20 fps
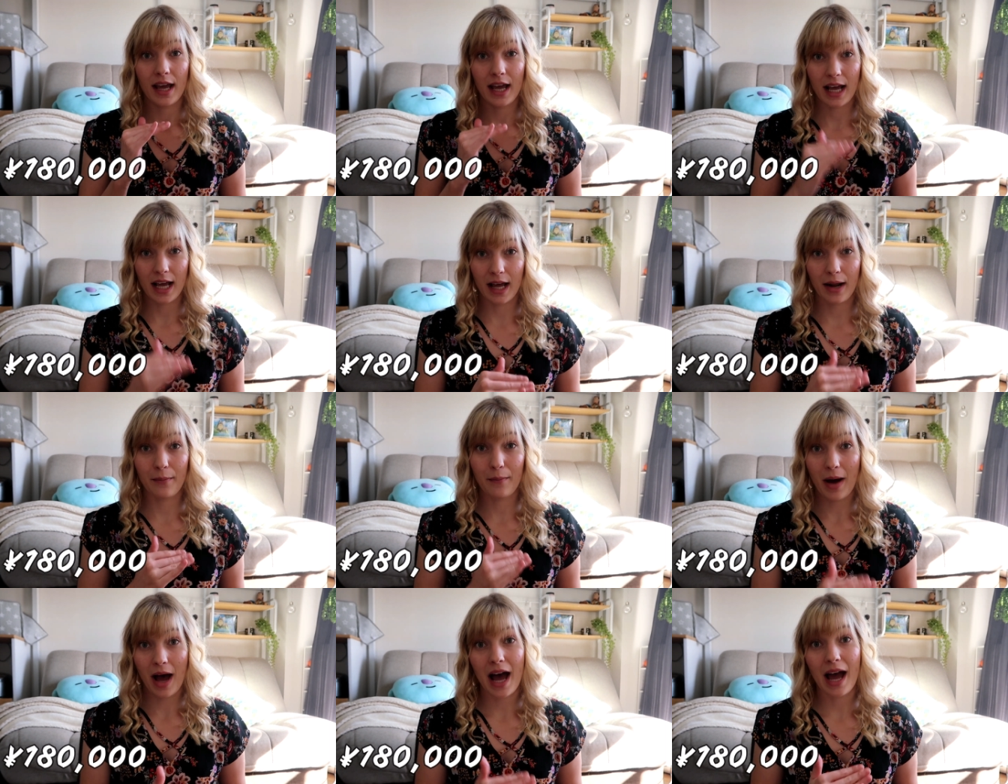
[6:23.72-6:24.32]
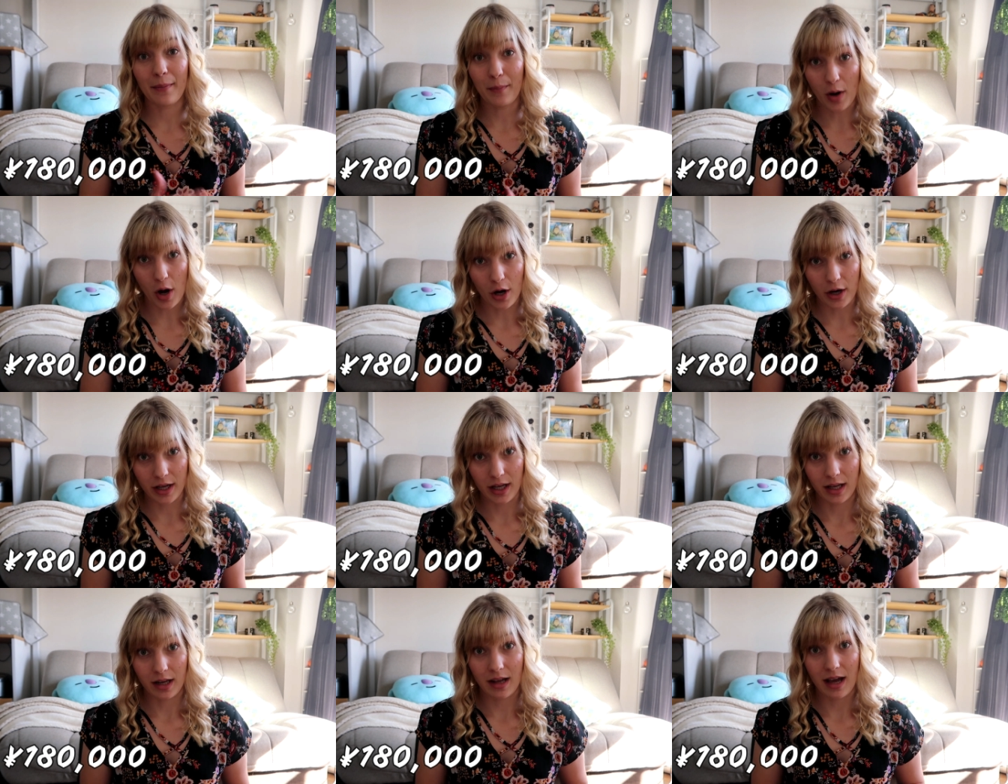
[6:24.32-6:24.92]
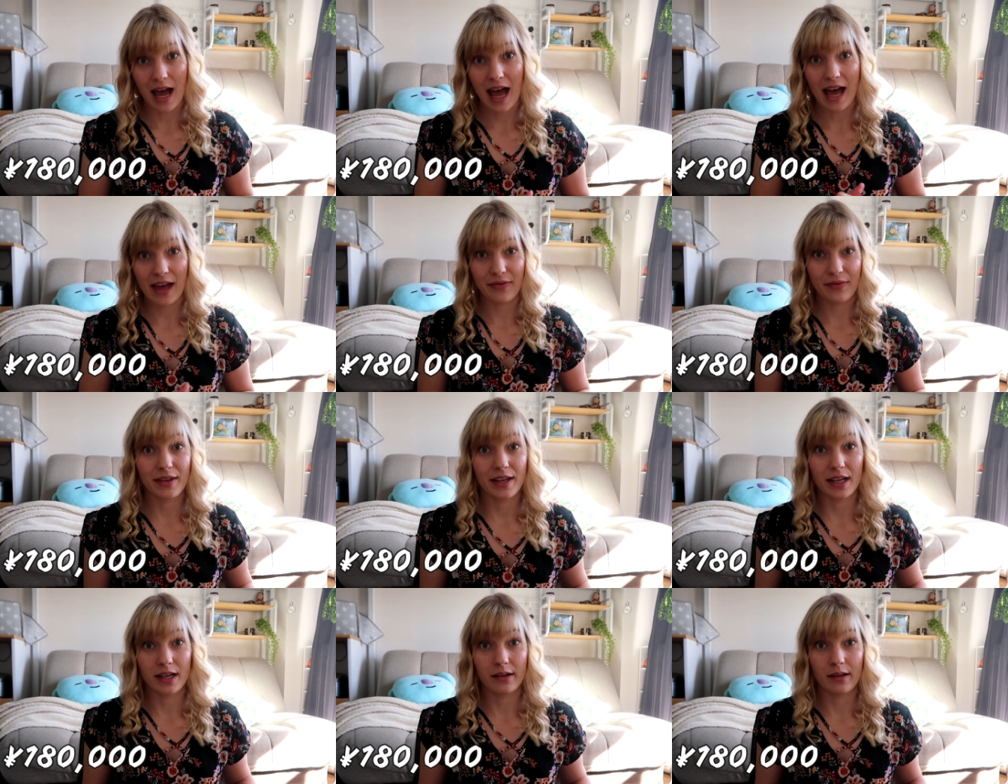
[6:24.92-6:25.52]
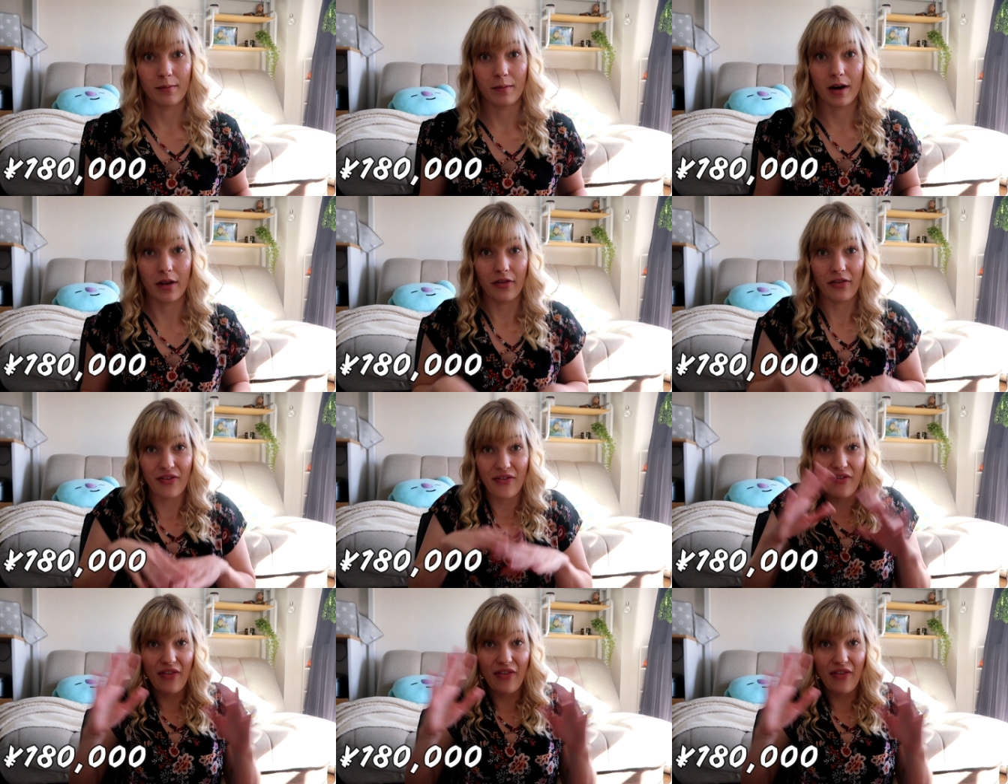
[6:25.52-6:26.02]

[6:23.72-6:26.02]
in my pocket at the end of the month.